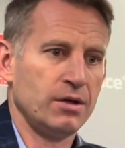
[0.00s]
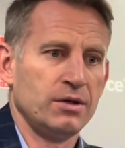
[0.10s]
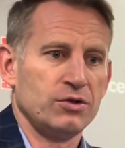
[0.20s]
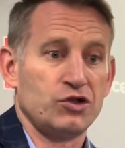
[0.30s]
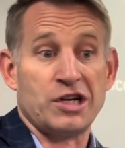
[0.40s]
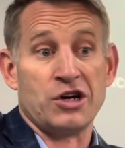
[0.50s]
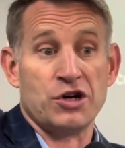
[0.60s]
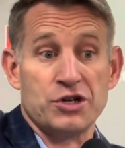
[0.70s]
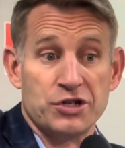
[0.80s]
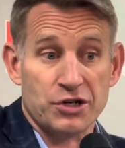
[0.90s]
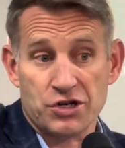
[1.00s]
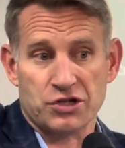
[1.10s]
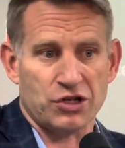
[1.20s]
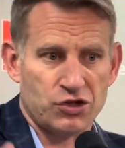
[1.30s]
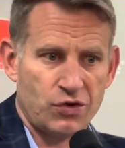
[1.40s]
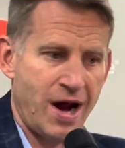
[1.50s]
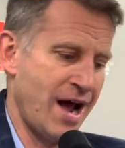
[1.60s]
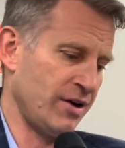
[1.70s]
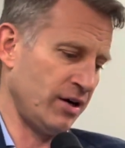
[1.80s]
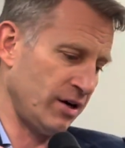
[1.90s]
Sears or just
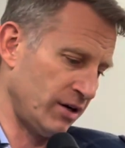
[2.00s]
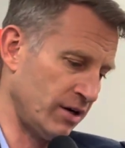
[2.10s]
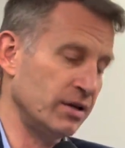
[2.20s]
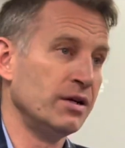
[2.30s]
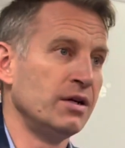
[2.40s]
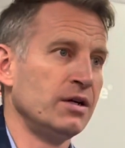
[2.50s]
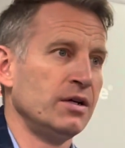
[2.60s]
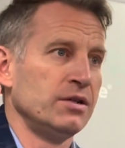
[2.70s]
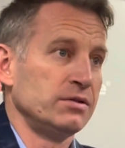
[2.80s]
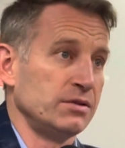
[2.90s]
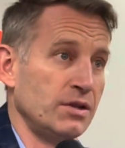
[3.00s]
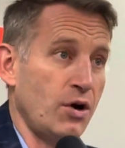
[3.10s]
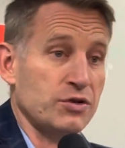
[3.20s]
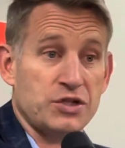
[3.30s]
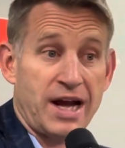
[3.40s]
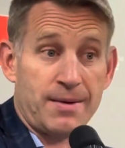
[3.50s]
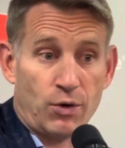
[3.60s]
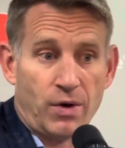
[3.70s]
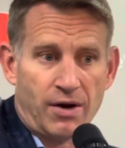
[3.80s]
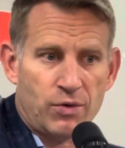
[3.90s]
Estrada or, you know, Sam or
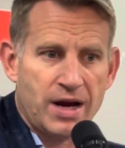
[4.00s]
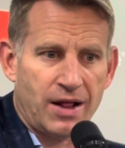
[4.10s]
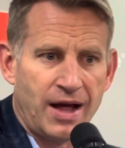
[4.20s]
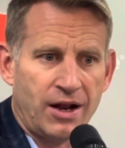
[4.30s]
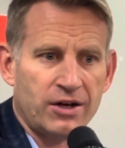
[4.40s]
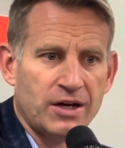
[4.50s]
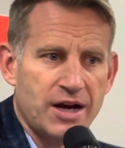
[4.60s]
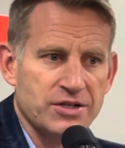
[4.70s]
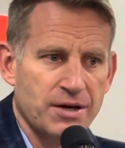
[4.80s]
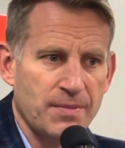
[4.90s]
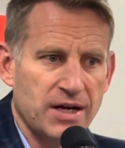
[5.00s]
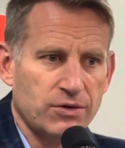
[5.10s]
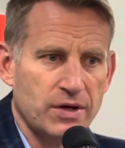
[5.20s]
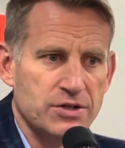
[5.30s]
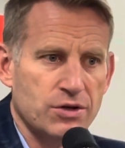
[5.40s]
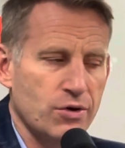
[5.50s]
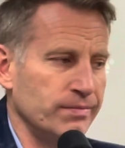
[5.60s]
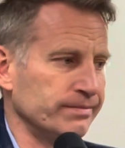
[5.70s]
whatever. We got a lot of other guys that can make threes too.